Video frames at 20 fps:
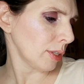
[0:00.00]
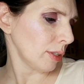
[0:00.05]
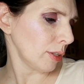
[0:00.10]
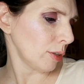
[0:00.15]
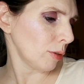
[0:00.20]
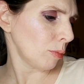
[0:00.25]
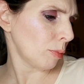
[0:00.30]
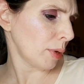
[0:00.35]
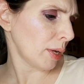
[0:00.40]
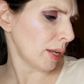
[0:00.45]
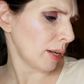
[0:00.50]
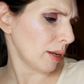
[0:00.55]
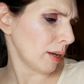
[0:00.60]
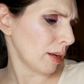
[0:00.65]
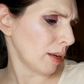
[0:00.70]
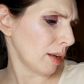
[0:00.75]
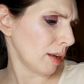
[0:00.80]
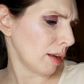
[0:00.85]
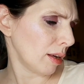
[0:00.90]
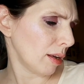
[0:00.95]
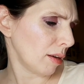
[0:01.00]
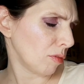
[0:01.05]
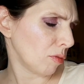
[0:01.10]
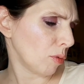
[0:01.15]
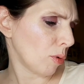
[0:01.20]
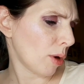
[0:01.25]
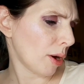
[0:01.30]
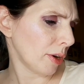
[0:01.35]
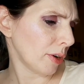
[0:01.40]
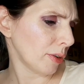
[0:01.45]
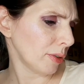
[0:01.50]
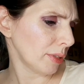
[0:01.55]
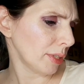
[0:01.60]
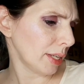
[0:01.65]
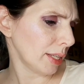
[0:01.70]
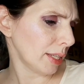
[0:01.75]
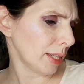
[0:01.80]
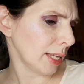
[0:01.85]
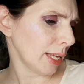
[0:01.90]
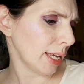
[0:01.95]
of Water Lily.
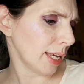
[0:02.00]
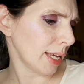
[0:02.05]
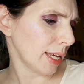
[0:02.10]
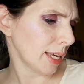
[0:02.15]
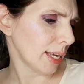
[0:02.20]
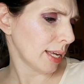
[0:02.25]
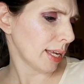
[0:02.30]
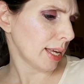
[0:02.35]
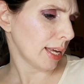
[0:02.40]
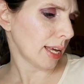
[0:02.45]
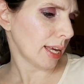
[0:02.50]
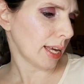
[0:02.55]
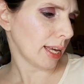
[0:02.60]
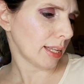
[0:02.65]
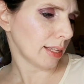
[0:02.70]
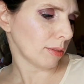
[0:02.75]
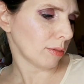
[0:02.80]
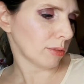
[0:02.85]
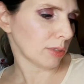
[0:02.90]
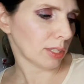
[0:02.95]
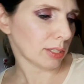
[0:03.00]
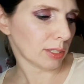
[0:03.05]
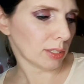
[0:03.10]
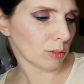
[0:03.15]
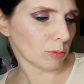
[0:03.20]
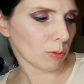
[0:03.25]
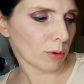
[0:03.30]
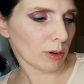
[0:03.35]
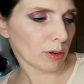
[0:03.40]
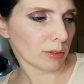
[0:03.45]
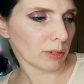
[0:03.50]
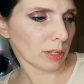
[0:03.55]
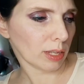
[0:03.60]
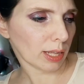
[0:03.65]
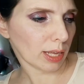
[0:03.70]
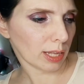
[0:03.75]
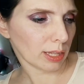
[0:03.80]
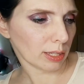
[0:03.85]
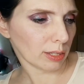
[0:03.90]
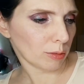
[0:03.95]
This is Water Lily and a little bit of
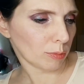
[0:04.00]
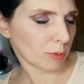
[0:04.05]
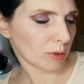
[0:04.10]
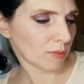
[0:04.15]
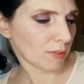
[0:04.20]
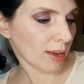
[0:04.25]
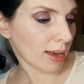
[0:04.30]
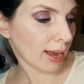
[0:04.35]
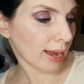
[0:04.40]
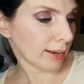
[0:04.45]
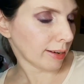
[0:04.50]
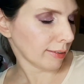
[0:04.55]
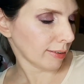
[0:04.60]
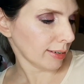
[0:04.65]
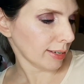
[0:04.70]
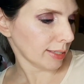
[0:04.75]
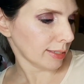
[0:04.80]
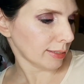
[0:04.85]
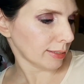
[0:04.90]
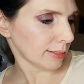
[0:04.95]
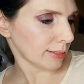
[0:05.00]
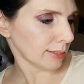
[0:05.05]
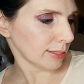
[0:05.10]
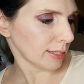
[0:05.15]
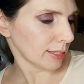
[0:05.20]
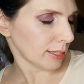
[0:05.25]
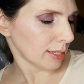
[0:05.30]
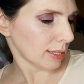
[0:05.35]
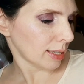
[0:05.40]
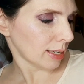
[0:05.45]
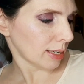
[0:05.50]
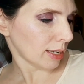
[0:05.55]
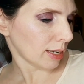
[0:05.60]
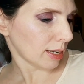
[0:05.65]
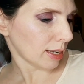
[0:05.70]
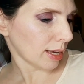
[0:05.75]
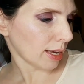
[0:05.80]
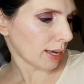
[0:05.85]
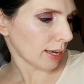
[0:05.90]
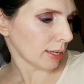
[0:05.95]
Iris. I
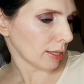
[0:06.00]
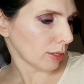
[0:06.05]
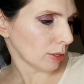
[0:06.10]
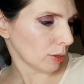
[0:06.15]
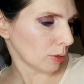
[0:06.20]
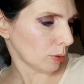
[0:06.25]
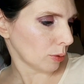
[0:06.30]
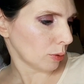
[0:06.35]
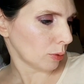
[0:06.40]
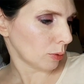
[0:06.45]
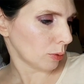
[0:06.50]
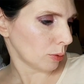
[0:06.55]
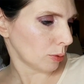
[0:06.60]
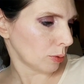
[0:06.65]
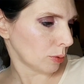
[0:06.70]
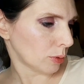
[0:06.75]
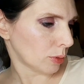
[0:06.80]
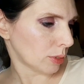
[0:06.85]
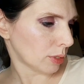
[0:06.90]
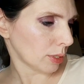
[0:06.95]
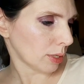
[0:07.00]
used what